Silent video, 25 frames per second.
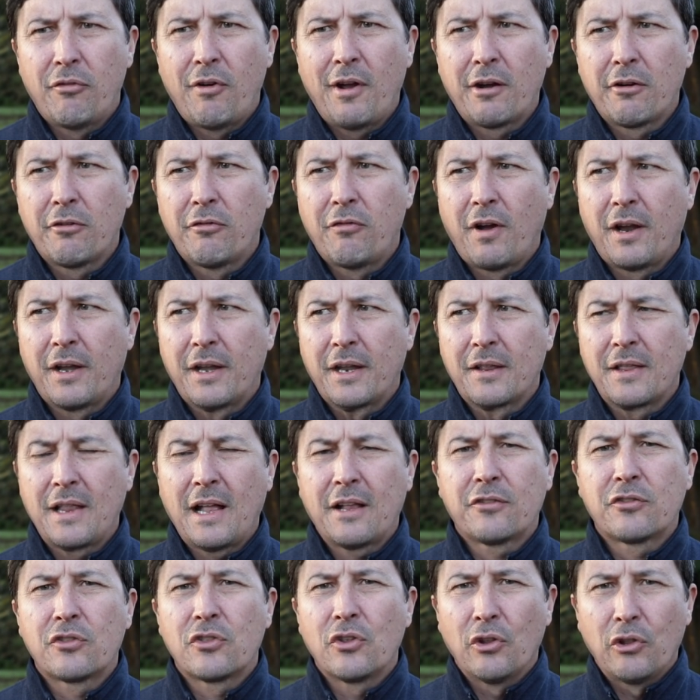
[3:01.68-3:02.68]
firefighting.
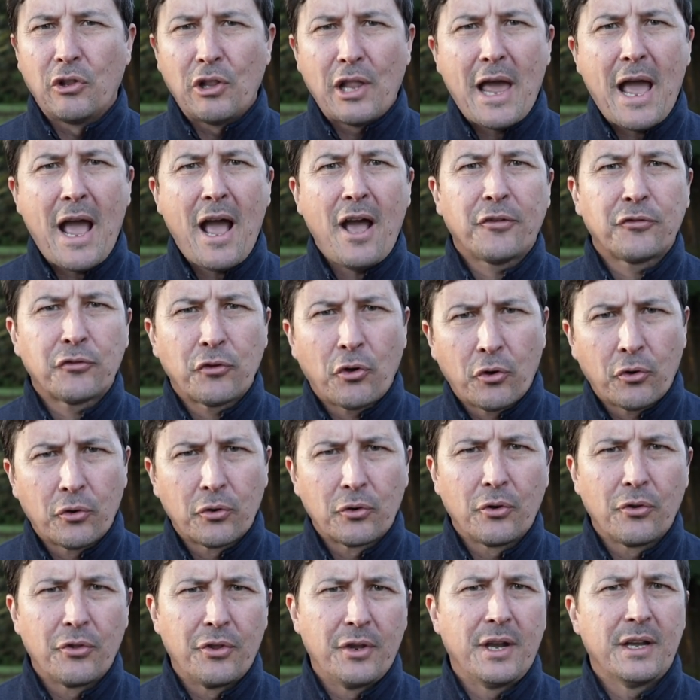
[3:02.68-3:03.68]
That's the last
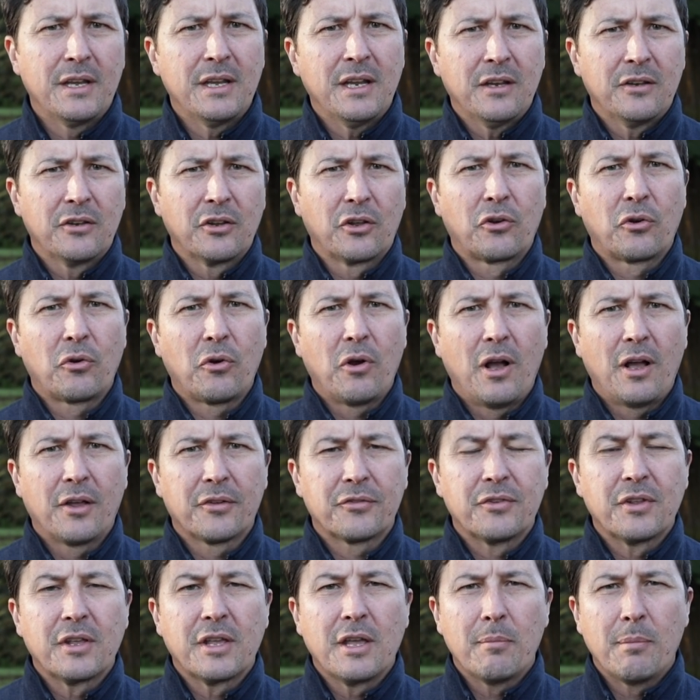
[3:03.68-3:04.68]
hurdle that I need to
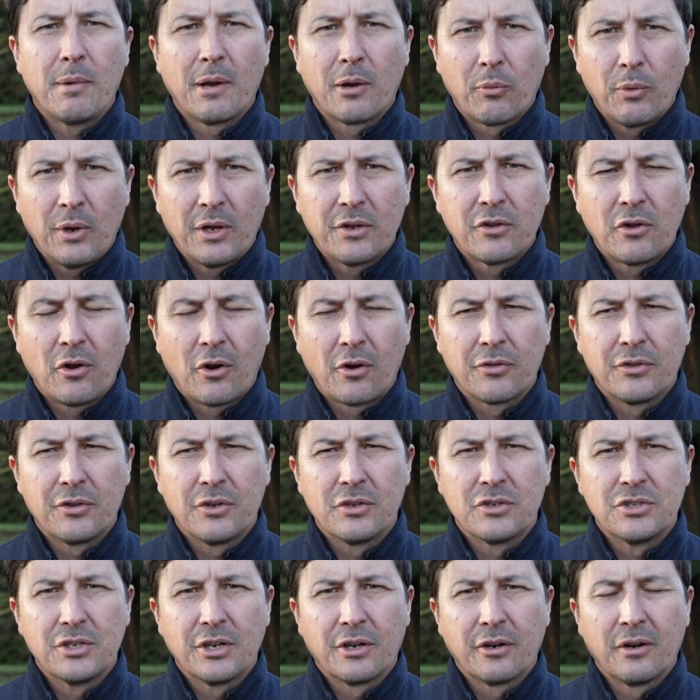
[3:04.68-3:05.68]
cross to get my red card
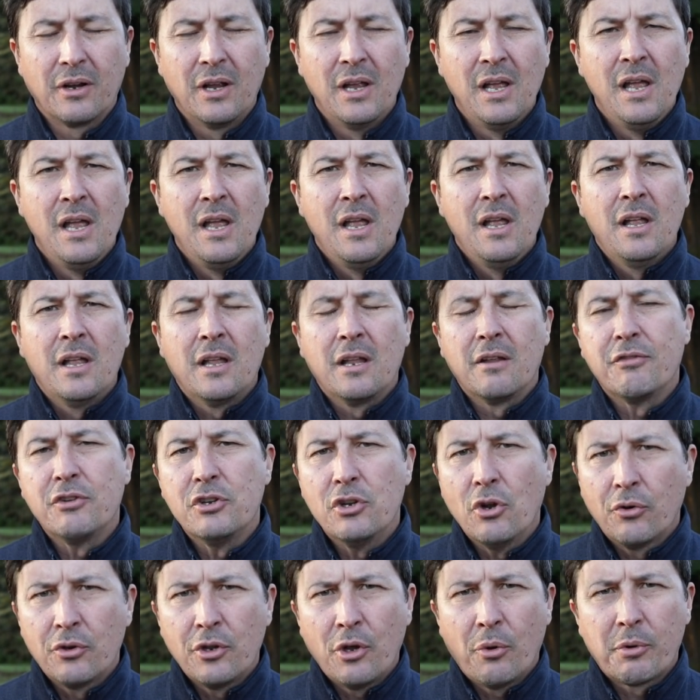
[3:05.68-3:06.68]
this year. If you
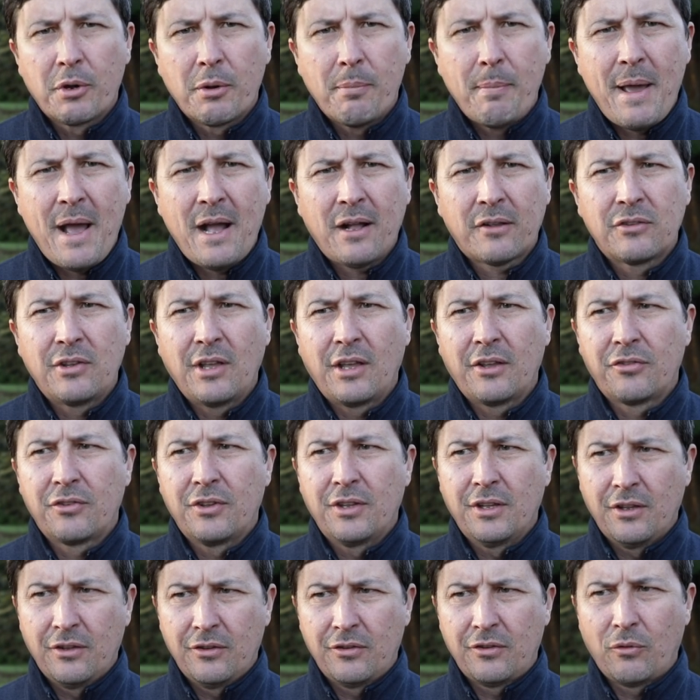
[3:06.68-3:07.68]
don't know what a pack test
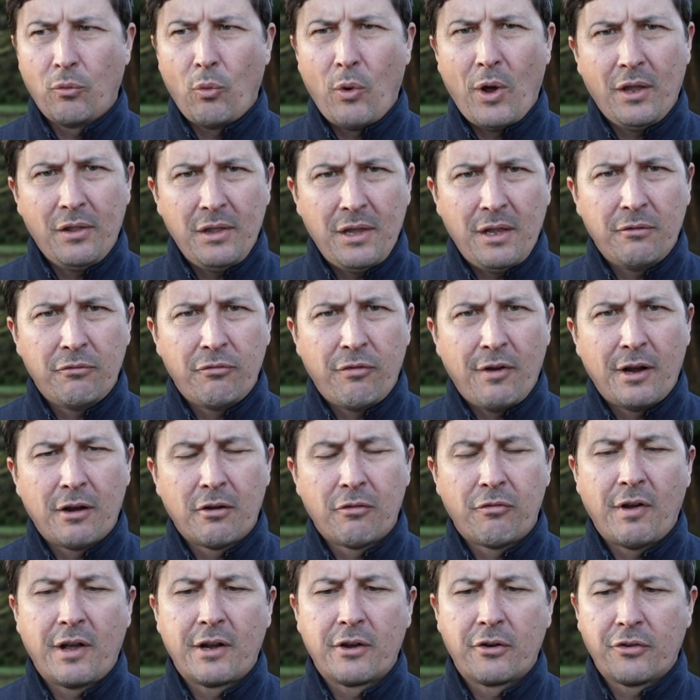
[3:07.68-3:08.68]
is, wildland
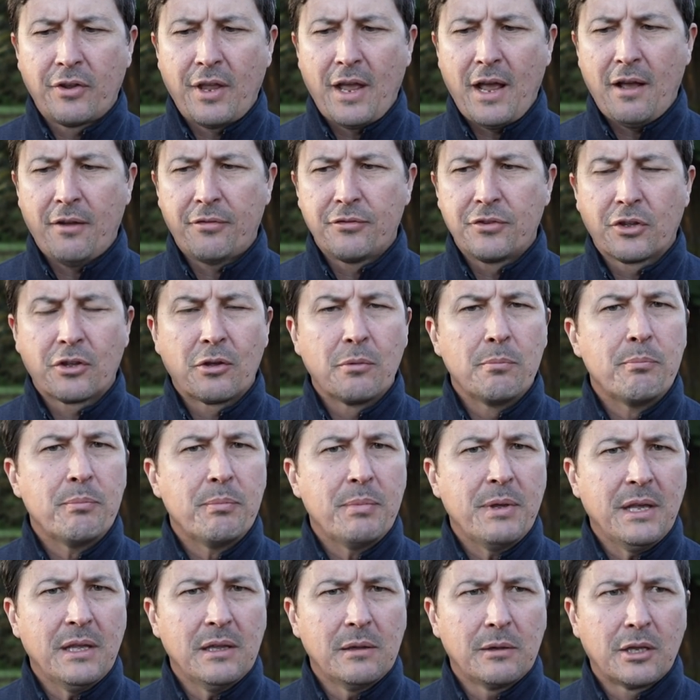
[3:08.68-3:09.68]
firefighters have to
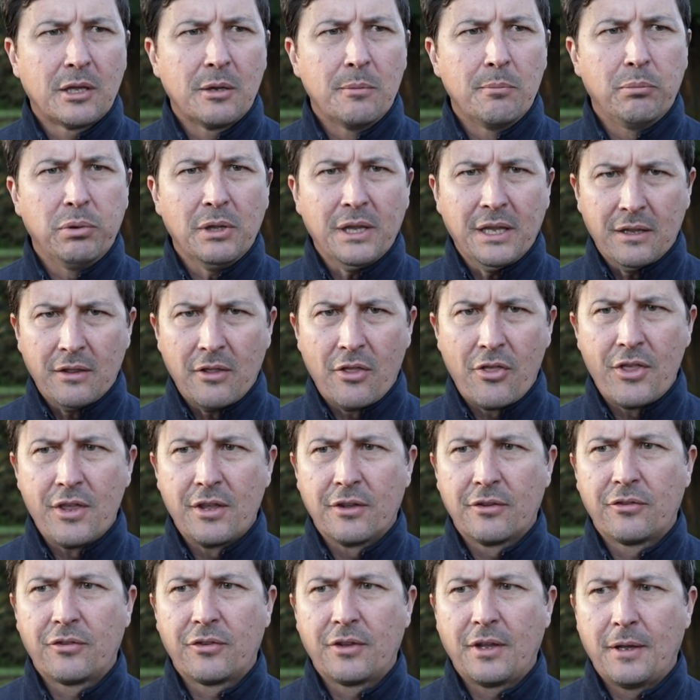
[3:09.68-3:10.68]
compete, complete
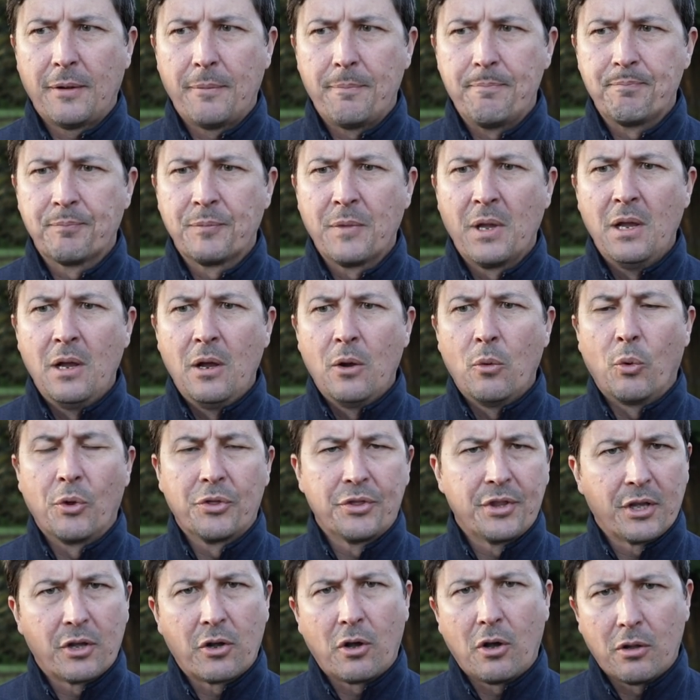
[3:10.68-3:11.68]
this, um,
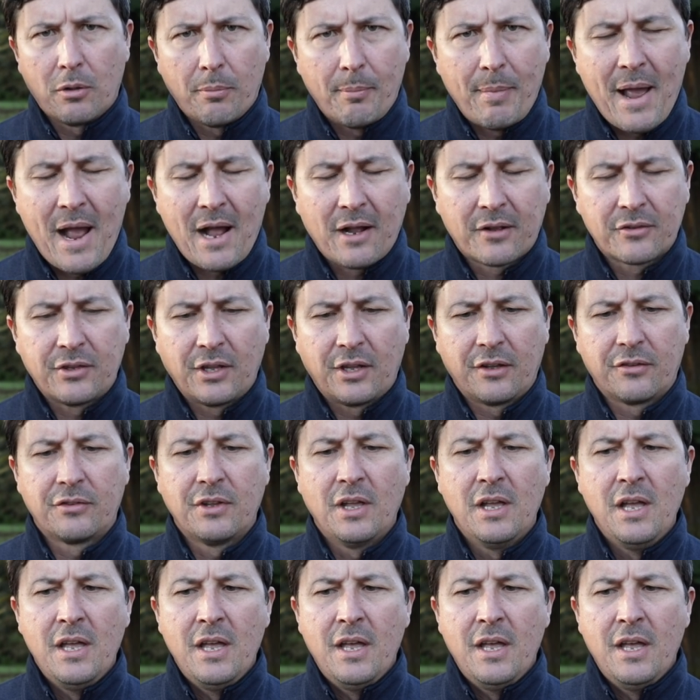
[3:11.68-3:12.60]
what they call a pack test.